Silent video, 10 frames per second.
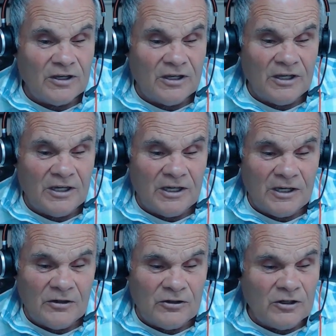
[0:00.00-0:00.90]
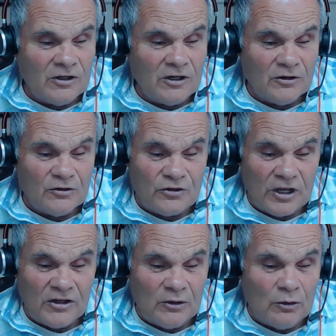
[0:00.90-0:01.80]
and
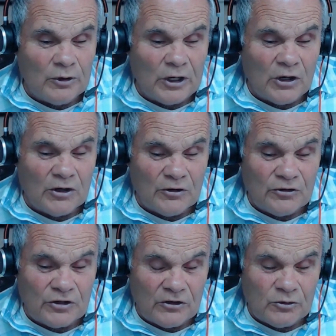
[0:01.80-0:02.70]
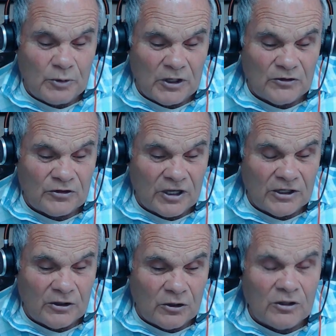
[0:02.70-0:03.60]
understanding where we are in the sunspot
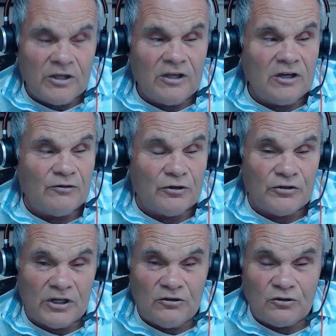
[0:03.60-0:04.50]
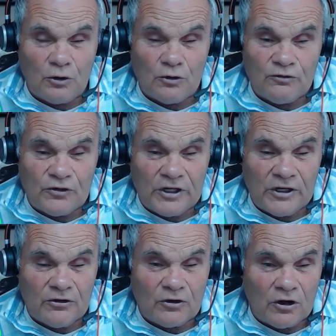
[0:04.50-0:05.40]
cycle, if there's any solar
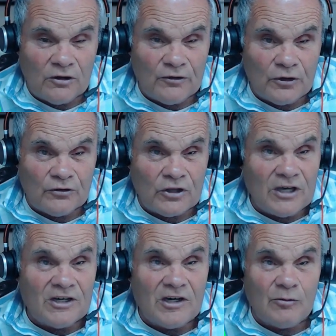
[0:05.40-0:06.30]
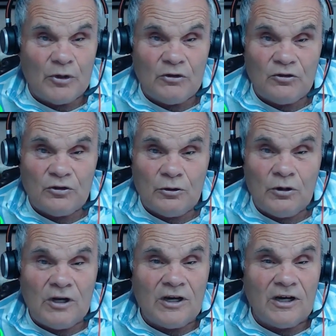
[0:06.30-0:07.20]
flares, all of those come into
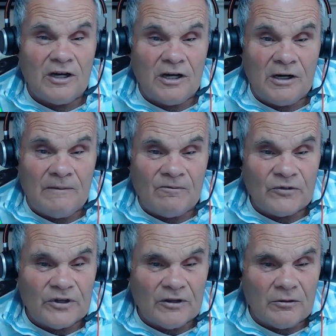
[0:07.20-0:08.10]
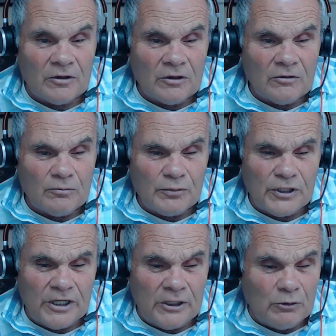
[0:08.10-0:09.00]
uh,
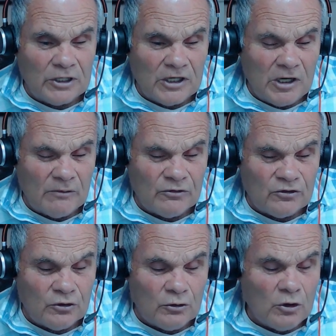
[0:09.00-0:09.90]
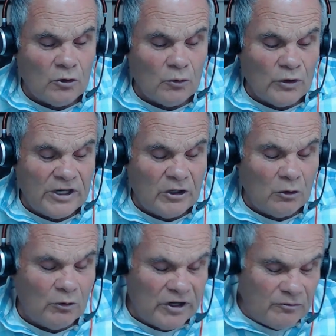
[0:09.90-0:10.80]
play when it comes to radio
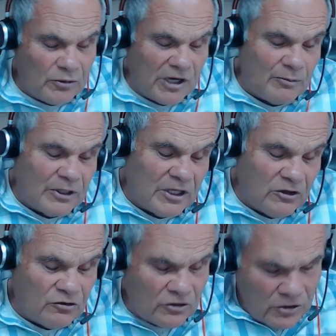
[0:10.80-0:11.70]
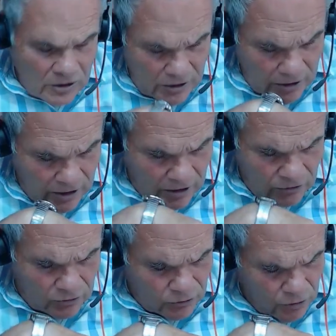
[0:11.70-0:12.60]
wave propagation
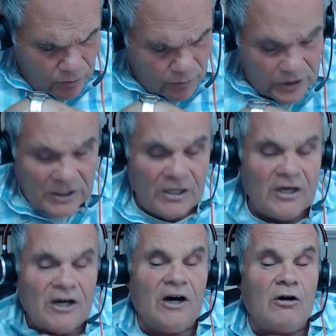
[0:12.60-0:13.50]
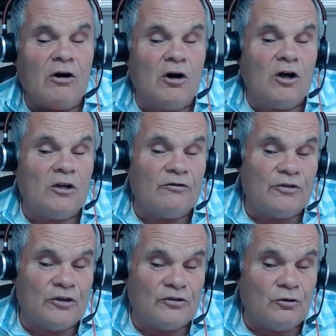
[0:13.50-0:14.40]
and determining how all of
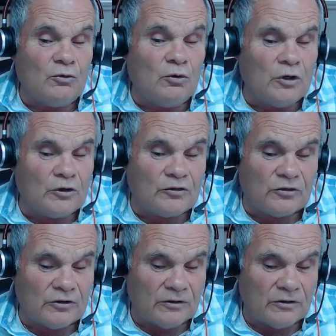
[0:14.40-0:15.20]
this works.